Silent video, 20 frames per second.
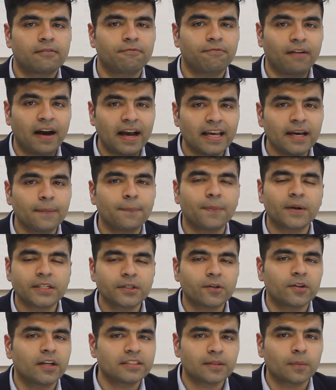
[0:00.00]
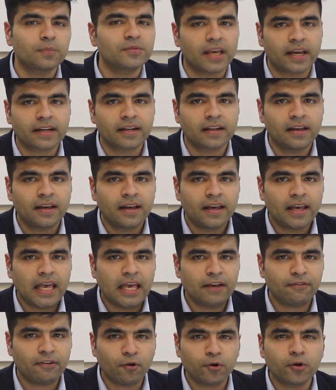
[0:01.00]
Why a particular subject?
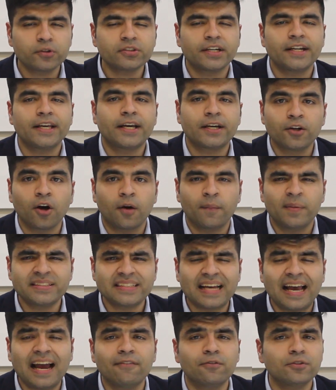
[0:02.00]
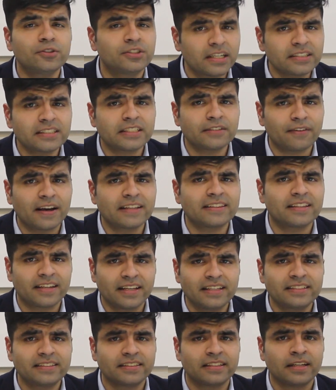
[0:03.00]
If I want to study economics, I have to justify the
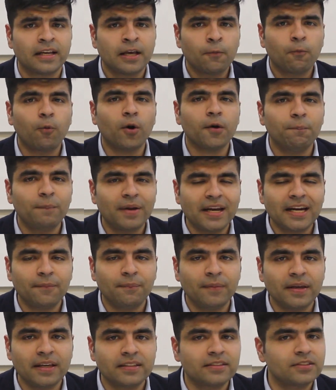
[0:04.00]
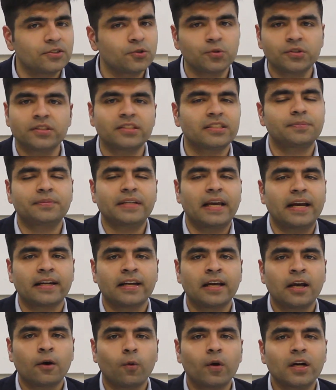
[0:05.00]
reason. What made me choose the
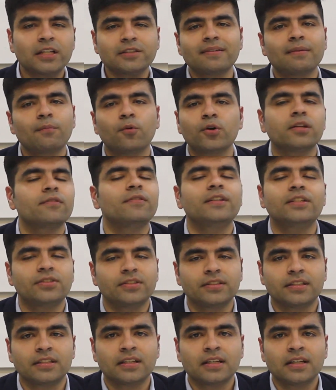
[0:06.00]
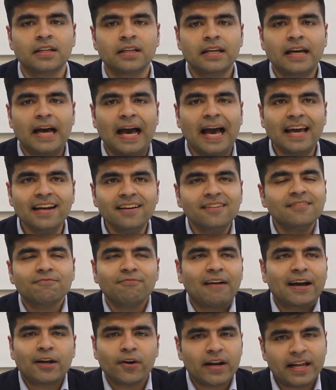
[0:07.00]
subject? What is my motivation? And
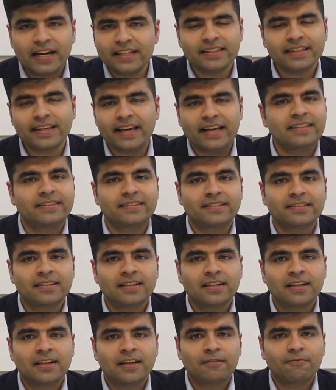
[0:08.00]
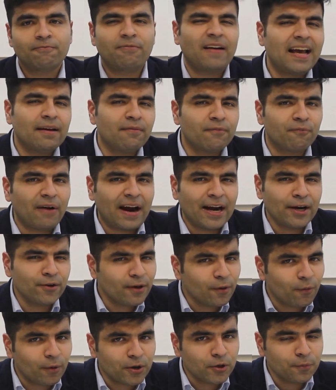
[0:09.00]
why not anything else? Why do
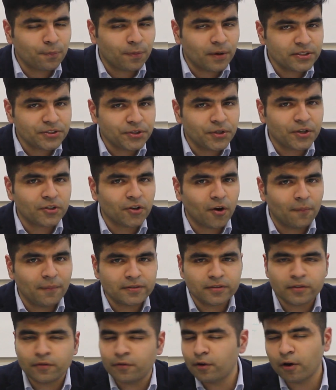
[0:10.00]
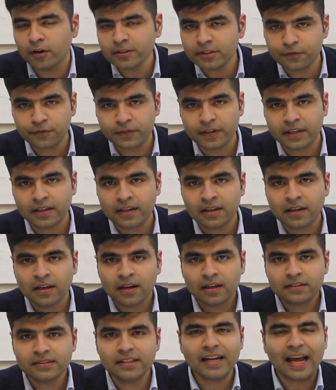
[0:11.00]
I want to pursue economics with philosophy?
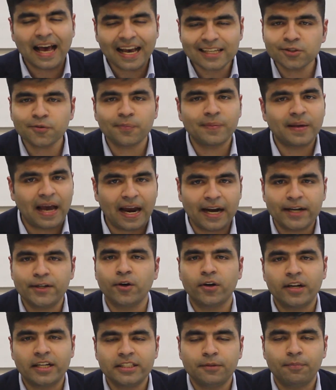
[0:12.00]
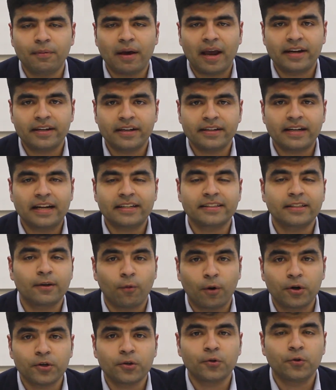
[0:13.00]
There has to be an ideology behind it, and they
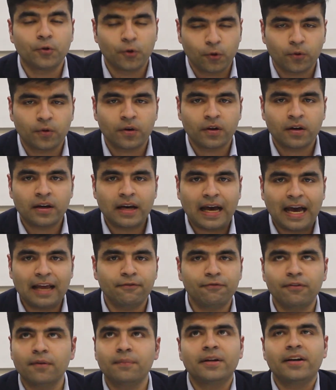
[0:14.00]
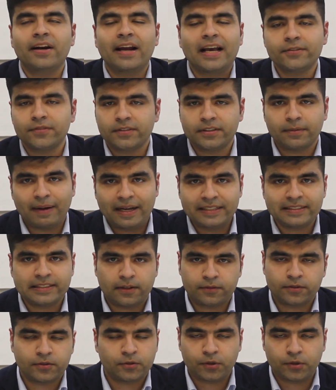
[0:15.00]
want to know and familiarize with the mindset of the